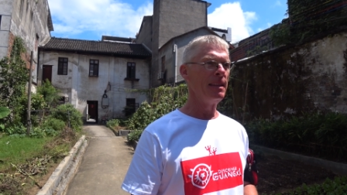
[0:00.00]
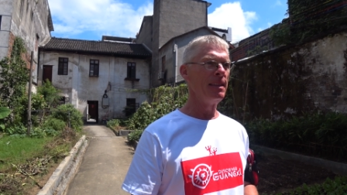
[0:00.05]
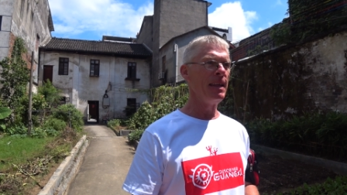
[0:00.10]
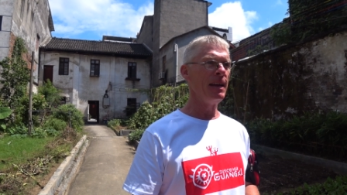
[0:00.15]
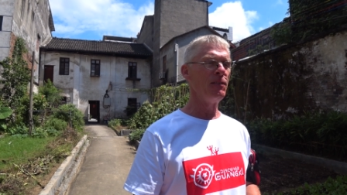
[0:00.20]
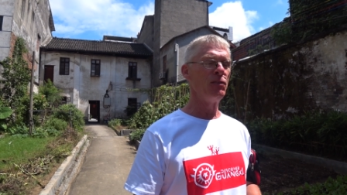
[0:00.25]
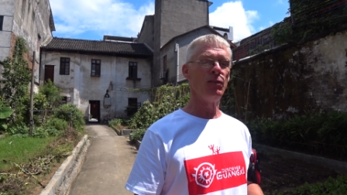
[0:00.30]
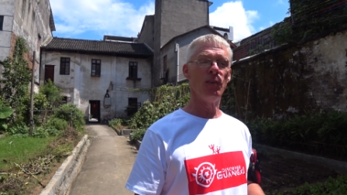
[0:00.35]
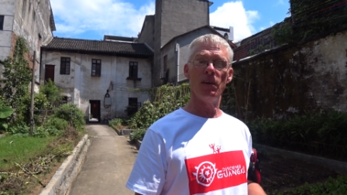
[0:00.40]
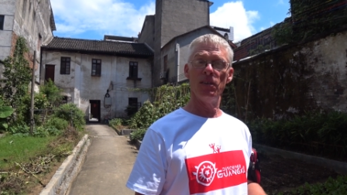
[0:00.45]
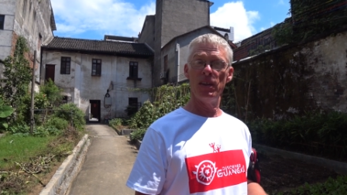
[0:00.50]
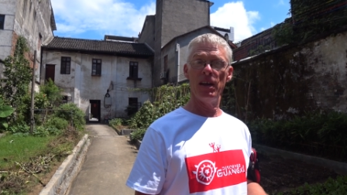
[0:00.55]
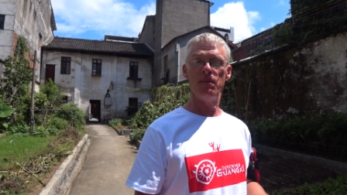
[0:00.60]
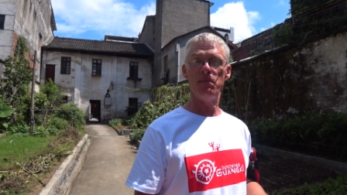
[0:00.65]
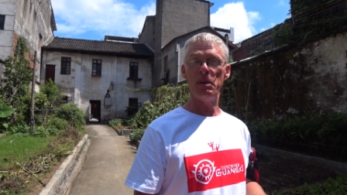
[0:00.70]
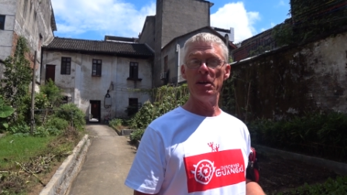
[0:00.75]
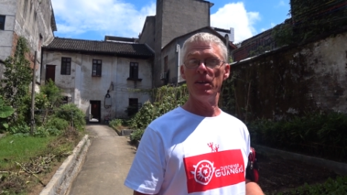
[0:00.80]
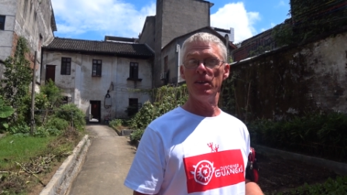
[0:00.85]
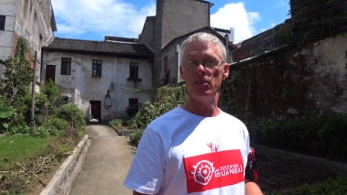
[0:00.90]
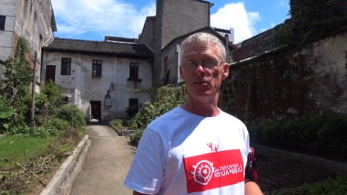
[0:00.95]

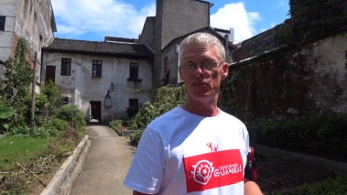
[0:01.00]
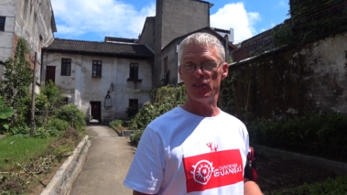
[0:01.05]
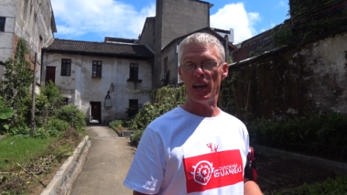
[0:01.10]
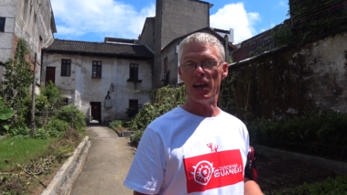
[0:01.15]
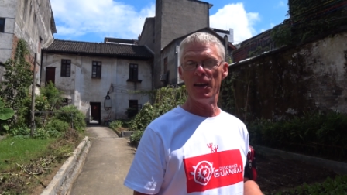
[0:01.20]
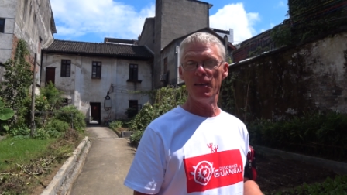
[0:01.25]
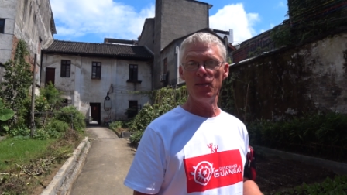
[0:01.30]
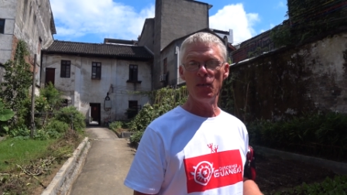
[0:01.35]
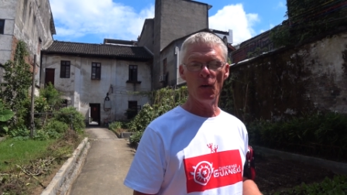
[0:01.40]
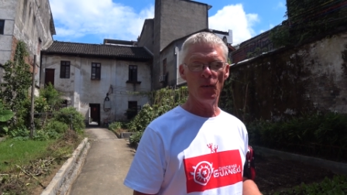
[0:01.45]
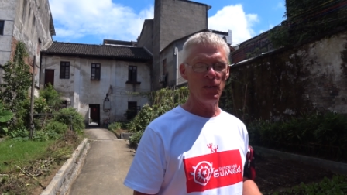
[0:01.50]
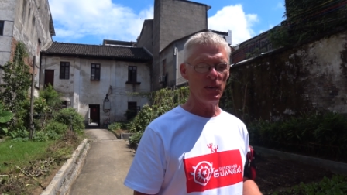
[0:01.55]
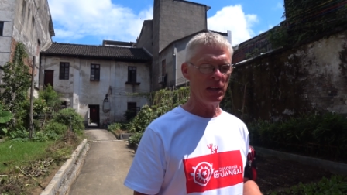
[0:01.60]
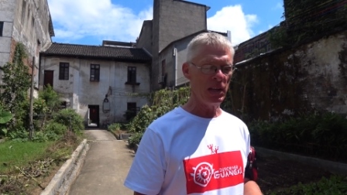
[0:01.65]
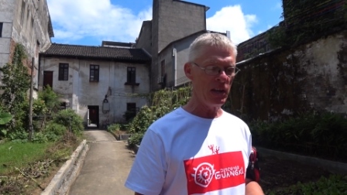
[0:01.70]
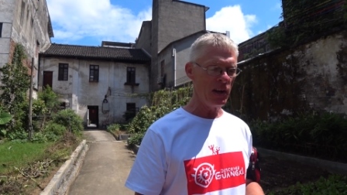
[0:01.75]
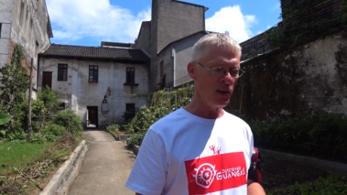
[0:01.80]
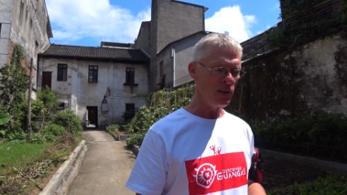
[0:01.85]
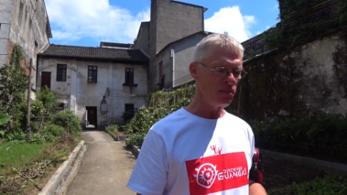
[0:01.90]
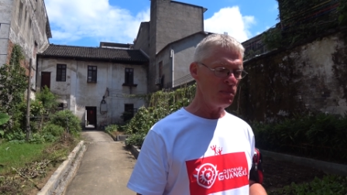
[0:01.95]
They've been saved over
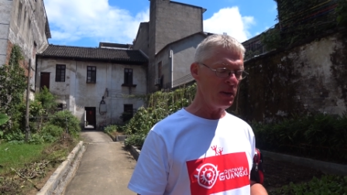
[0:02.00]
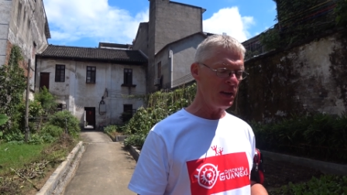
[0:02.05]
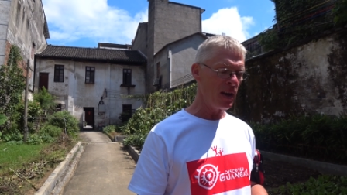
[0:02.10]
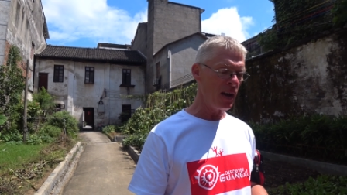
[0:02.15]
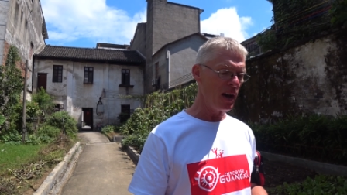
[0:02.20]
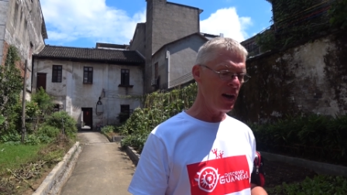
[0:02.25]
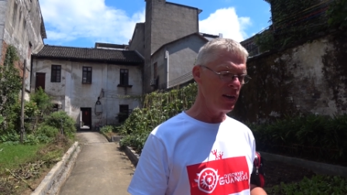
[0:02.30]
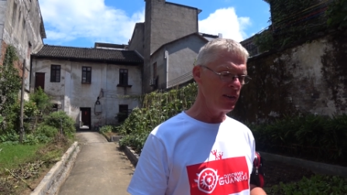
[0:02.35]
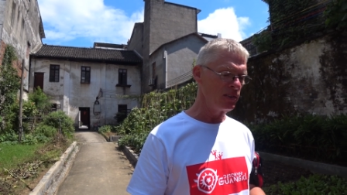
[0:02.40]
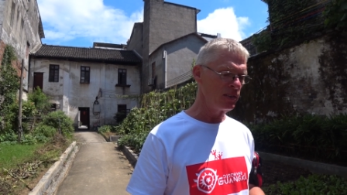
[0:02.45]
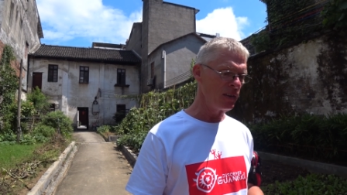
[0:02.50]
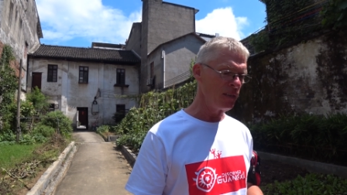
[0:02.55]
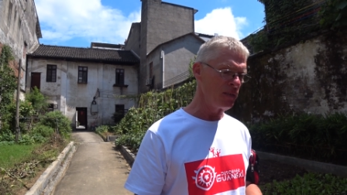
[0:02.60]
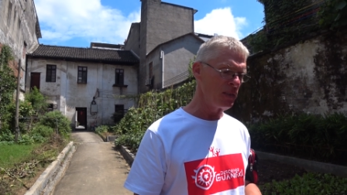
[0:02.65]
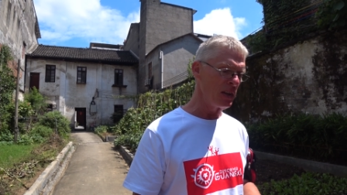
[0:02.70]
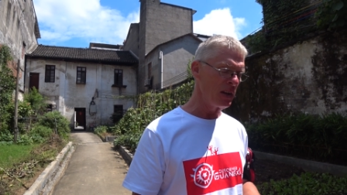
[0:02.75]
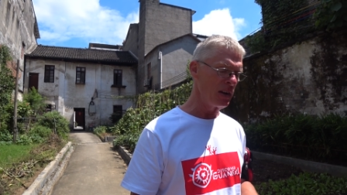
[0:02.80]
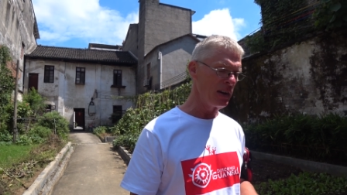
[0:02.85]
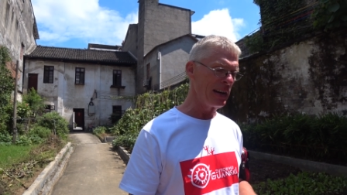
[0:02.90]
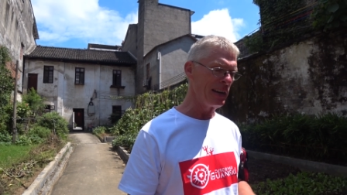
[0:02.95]
the years because
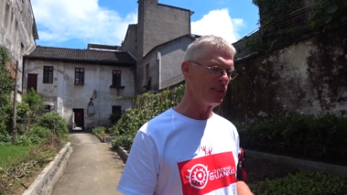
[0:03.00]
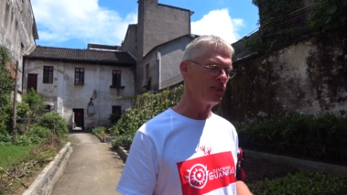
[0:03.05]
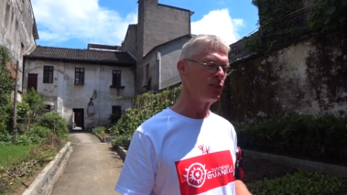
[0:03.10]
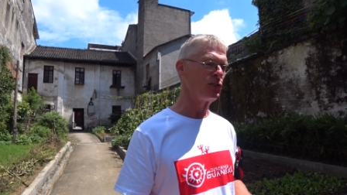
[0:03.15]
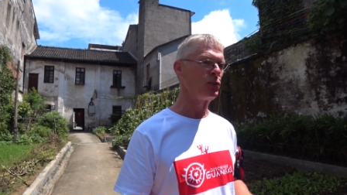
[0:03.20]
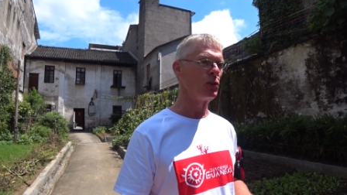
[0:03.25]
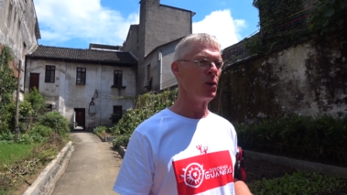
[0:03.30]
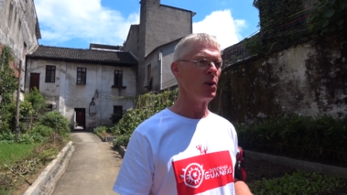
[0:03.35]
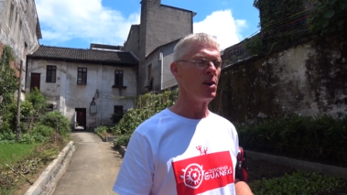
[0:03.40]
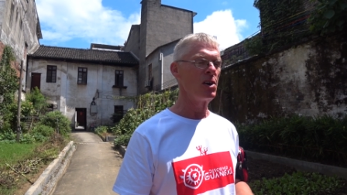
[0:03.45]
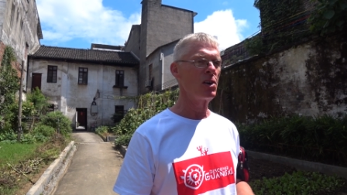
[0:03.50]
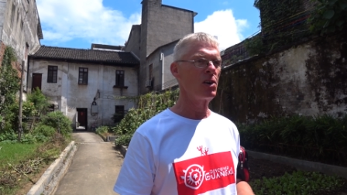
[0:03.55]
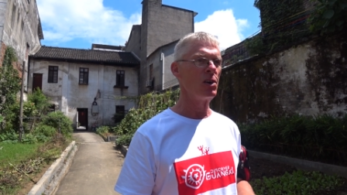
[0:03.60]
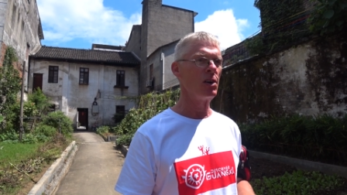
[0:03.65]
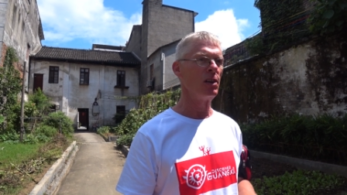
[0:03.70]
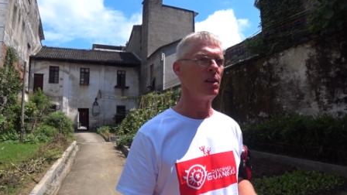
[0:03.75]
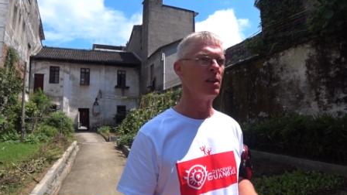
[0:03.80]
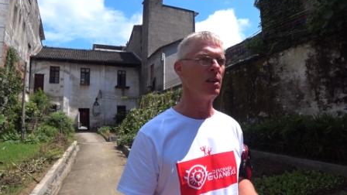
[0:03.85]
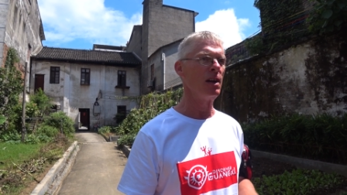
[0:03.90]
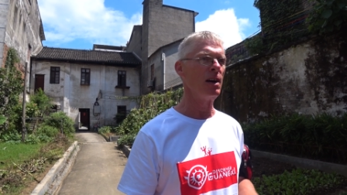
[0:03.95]
of their
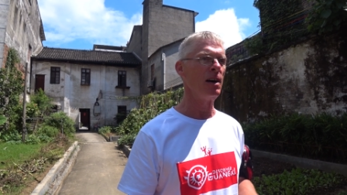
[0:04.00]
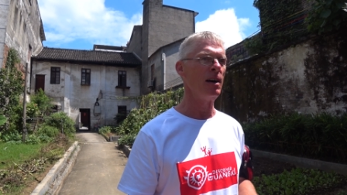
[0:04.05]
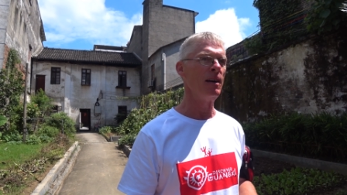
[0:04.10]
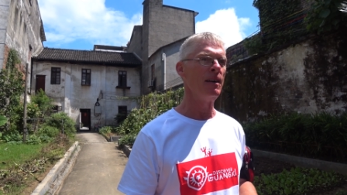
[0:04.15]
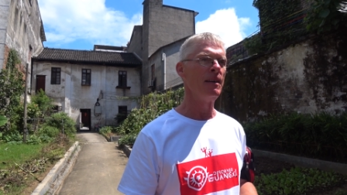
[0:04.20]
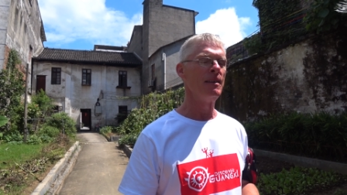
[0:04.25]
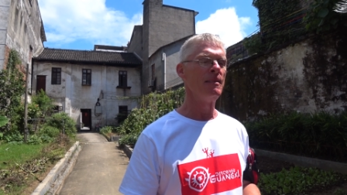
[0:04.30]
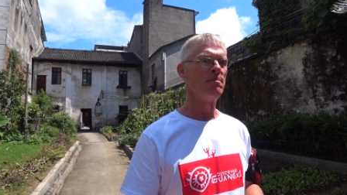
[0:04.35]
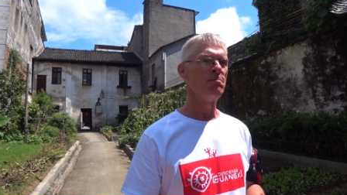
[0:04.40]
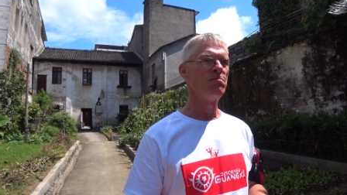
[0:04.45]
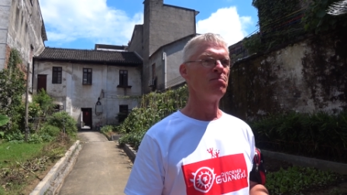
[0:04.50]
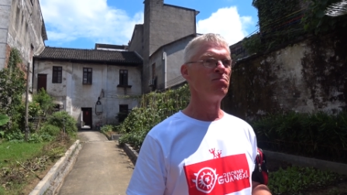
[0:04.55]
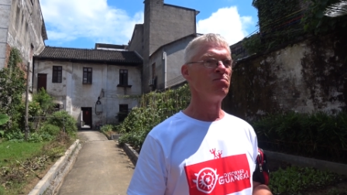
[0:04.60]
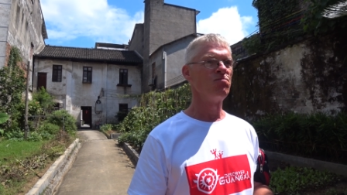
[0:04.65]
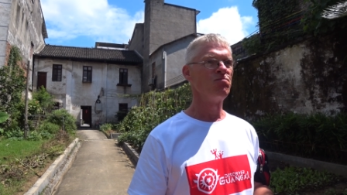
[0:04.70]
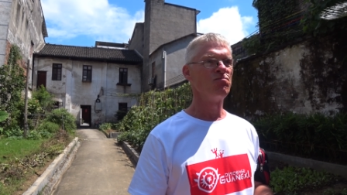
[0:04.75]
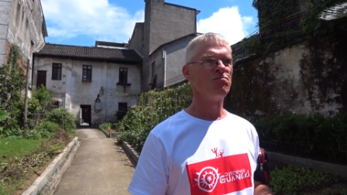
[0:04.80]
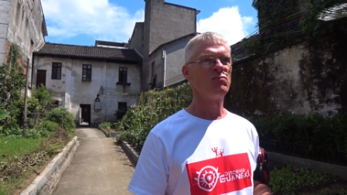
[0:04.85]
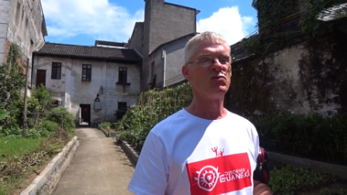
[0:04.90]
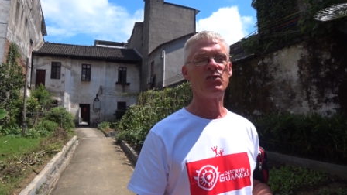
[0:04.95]
historical
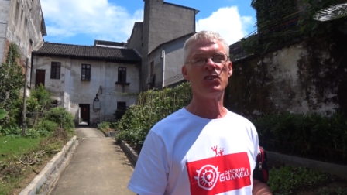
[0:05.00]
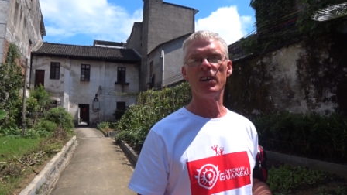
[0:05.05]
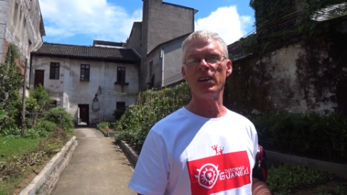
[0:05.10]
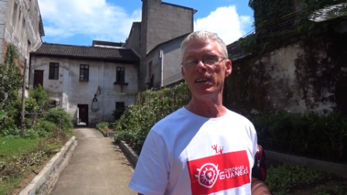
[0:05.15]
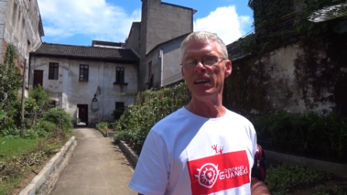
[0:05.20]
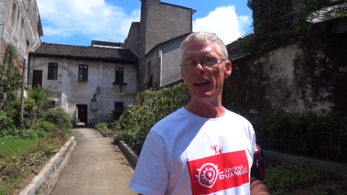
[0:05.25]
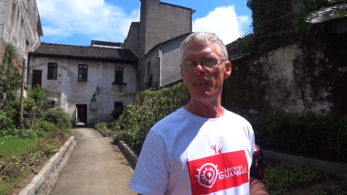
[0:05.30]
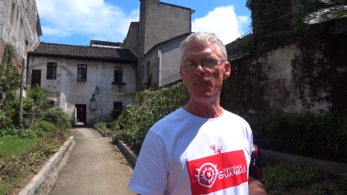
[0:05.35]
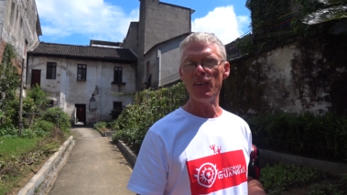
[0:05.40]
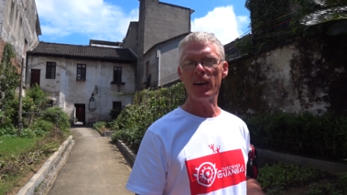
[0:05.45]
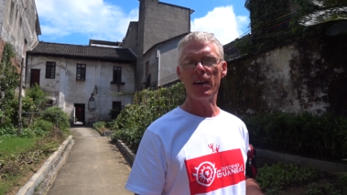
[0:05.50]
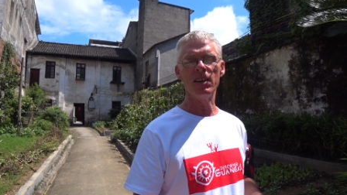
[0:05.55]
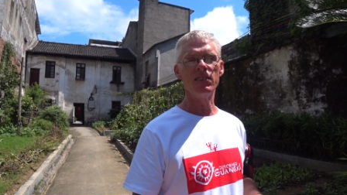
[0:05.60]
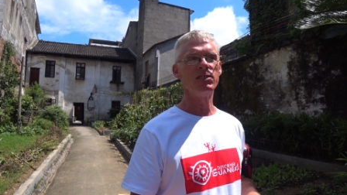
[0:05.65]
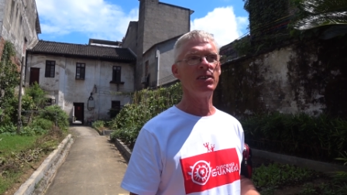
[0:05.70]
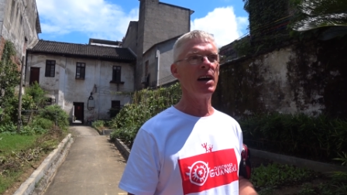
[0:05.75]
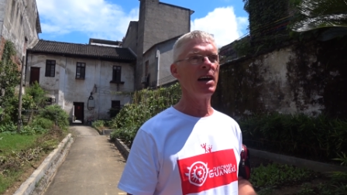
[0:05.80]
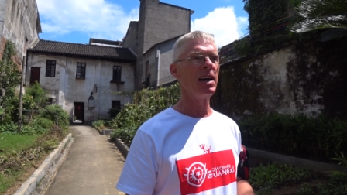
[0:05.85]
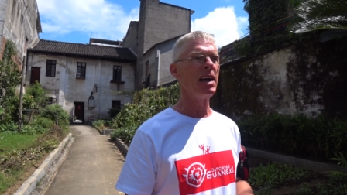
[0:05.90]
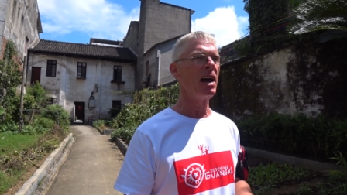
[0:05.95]

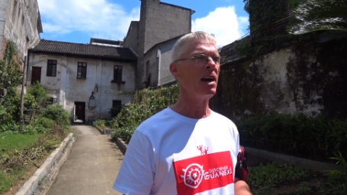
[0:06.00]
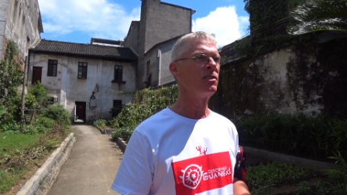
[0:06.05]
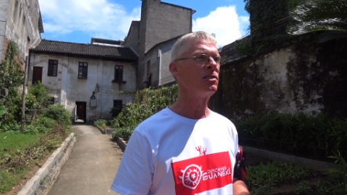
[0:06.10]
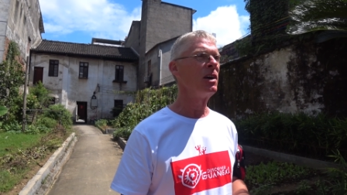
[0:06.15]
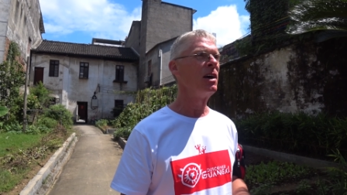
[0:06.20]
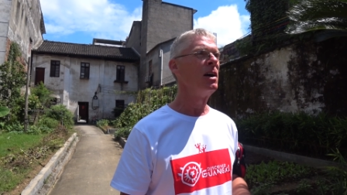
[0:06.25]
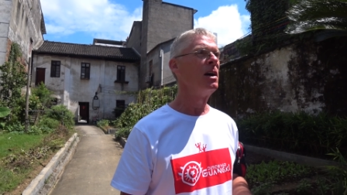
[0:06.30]
significance, I guess.